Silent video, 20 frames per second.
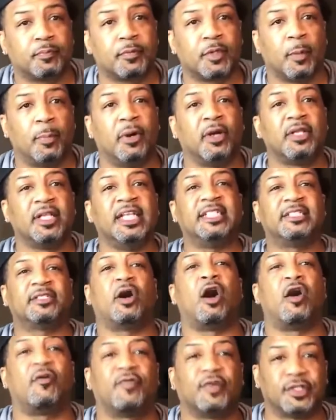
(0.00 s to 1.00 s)
police
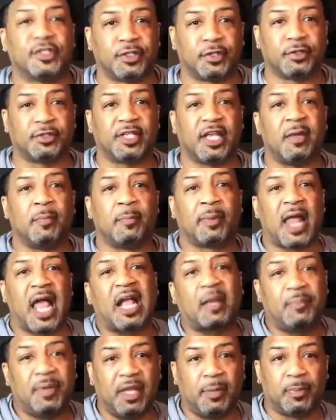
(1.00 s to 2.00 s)
officers and
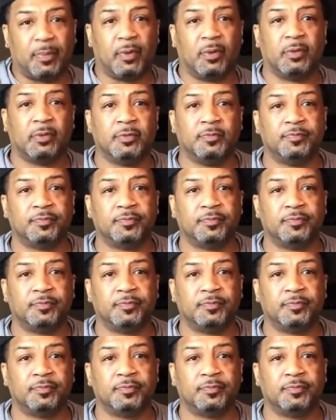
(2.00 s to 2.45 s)
black people,